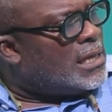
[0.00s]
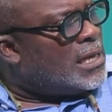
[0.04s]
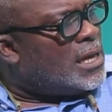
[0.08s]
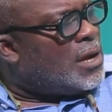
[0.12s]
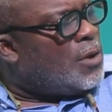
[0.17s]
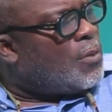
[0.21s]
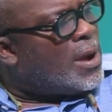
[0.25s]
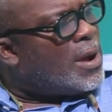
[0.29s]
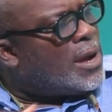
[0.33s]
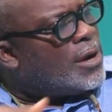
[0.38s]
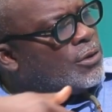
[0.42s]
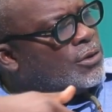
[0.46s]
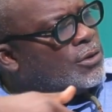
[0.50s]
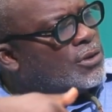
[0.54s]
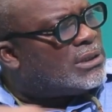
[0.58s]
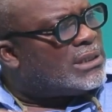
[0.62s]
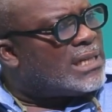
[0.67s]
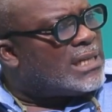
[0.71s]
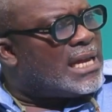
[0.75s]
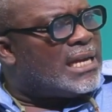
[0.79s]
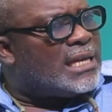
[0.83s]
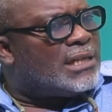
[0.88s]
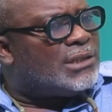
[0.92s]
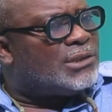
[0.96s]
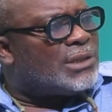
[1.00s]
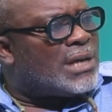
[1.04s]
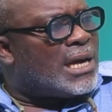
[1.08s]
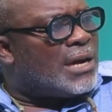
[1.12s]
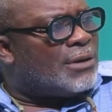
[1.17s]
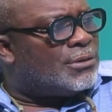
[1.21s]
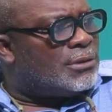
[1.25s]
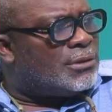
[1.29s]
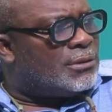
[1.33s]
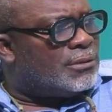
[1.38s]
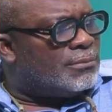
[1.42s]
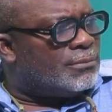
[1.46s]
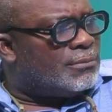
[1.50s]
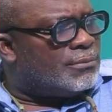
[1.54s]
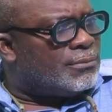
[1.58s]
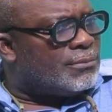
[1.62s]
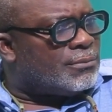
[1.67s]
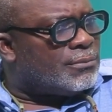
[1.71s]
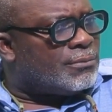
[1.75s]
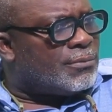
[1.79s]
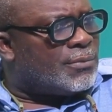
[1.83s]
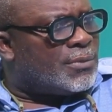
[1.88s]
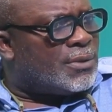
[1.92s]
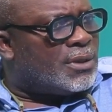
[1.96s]
why don't you turn it around?
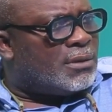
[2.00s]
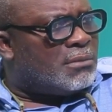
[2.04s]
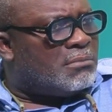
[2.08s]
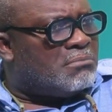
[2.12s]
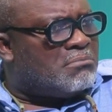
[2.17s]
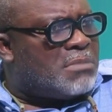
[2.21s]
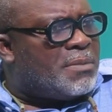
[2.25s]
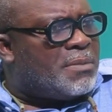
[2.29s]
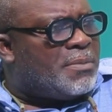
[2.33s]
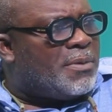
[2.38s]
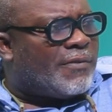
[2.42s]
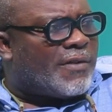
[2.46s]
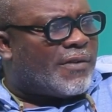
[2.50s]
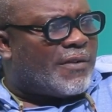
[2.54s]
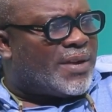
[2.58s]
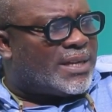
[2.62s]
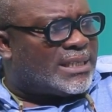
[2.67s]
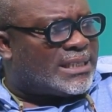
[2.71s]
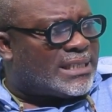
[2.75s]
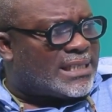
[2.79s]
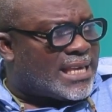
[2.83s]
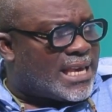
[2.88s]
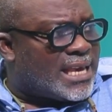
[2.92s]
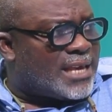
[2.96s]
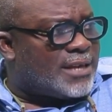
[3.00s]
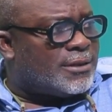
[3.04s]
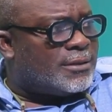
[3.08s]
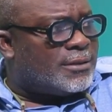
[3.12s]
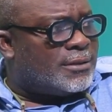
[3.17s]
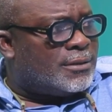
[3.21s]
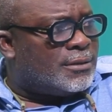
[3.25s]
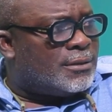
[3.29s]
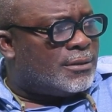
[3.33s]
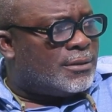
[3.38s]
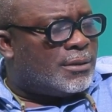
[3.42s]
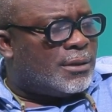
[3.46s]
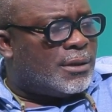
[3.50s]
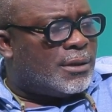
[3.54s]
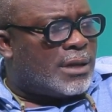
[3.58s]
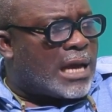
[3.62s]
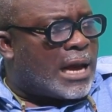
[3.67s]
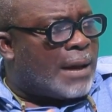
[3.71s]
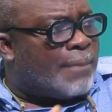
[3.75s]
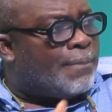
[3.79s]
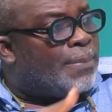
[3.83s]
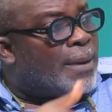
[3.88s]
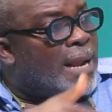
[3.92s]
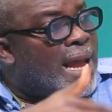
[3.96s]
Maybe if I have a skill,
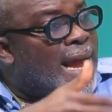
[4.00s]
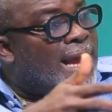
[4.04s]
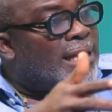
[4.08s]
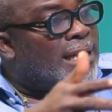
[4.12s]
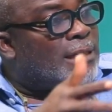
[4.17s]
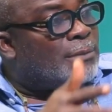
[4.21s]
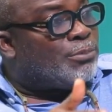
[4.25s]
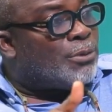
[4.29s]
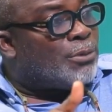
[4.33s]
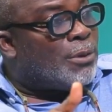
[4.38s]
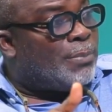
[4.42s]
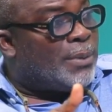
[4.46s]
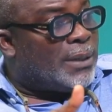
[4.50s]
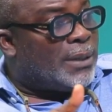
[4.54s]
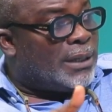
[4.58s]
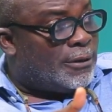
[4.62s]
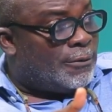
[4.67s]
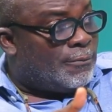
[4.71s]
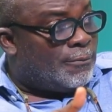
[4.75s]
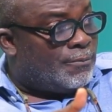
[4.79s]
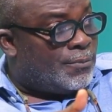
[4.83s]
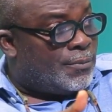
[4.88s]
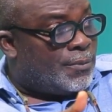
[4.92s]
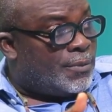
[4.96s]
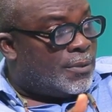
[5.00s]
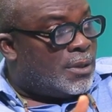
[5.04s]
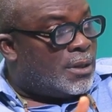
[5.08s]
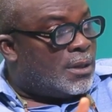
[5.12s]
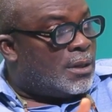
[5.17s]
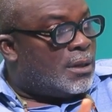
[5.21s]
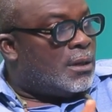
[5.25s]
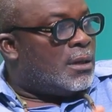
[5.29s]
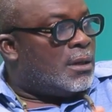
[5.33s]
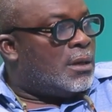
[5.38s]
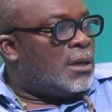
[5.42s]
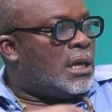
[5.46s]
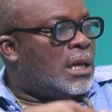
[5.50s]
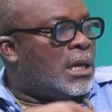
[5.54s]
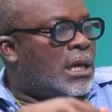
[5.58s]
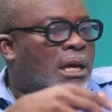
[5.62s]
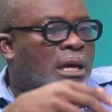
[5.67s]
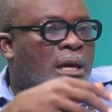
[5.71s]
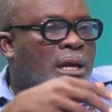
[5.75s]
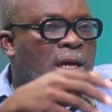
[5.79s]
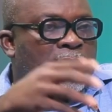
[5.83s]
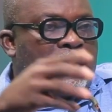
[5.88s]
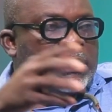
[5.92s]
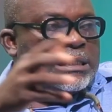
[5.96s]
apply it properly.
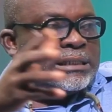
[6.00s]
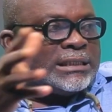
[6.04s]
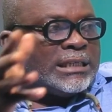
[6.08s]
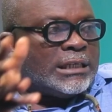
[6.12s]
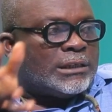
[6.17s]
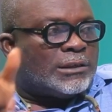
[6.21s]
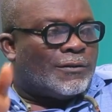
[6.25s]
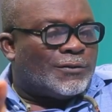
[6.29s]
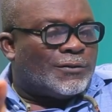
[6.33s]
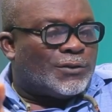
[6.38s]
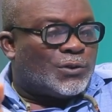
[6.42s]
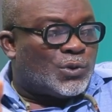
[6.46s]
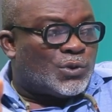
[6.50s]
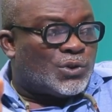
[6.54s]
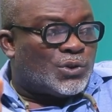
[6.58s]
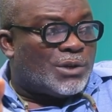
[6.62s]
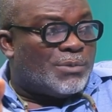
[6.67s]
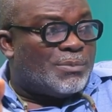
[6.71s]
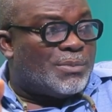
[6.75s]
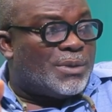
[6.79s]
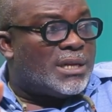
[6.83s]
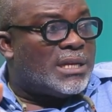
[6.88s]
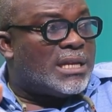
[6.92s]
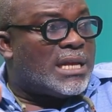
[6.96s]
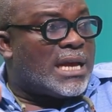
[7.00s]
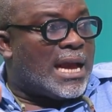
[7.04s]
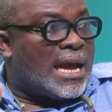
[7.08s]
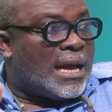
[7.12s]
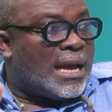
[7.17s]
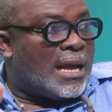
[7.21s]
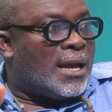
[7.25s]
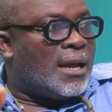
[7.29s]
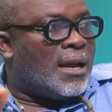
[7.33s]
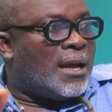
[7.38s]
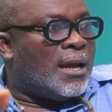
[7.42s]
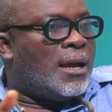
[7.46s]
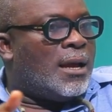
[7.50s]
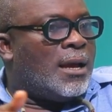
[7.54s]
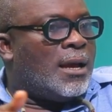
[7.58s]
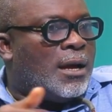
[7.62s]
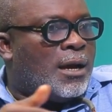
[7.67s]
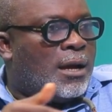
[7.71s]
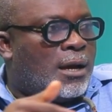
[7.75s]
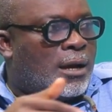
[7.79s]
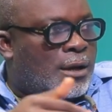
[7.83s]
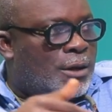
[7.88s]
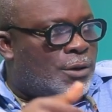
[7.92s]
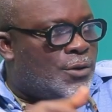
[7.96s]
These days of social media,
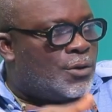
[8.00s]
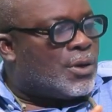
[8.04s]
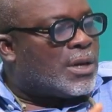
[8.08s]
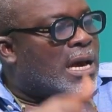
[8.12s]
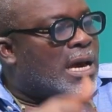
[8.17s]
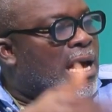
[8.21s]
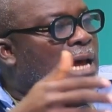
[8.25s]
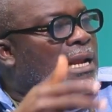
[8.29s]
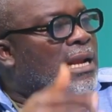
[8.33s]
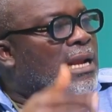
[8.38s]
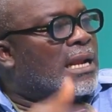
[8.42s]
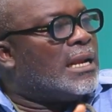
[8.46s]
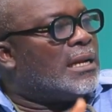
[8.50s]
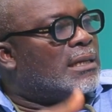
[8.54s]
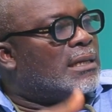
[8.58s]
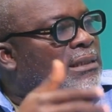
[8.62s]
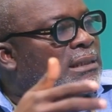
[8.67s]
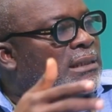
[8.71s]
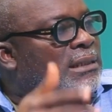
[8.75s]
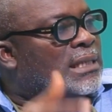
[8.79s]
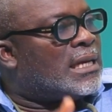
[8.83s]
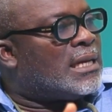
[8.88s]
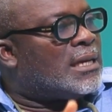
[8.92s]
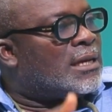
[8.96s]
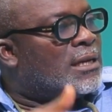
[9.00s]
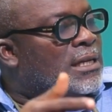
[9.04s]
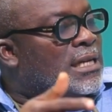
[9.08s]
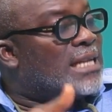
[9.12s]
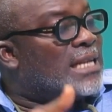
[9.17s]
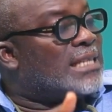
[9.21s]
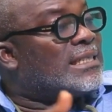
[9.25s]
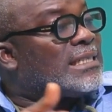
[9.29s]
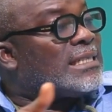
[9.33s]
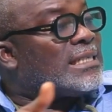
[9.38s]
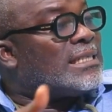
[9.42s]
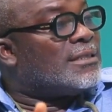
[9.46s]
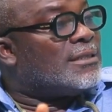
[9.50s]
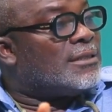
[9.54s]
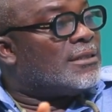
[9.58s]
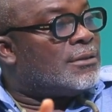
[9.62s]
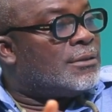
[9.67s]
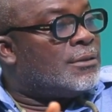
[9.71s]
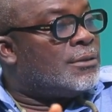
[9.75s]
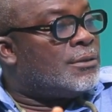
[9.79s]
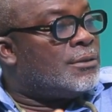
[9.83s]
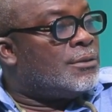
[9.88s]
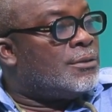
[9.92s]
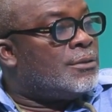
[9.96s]
mm-hmm. you can't sell the skill.
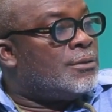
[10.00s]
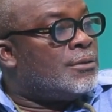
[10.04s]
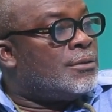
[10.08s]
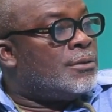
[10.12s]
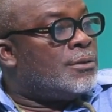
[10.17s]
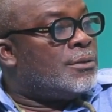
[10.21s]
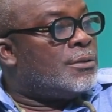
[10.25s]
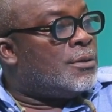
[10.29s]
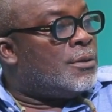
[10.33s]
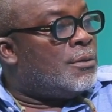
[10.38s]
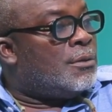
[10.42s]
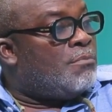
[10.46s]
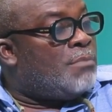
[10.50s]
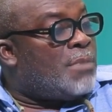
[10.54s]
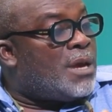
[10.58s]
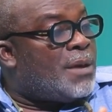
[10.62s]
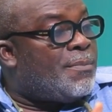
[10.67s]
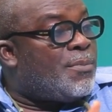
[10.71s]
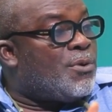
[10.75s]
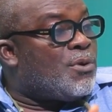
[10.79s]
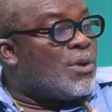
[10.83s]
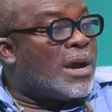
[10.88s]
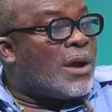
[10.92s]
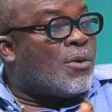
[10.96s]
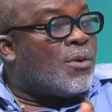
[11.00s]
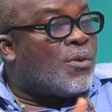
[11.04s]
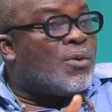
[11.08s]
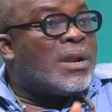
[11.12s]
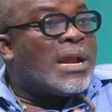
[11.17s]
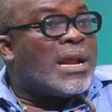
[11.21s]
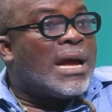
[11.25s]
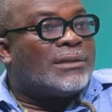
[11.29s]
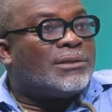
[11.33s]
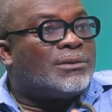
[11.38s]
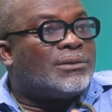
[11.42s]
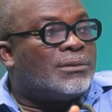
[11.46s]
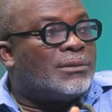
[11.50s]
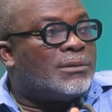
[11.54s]
Mm. Maybe you are good at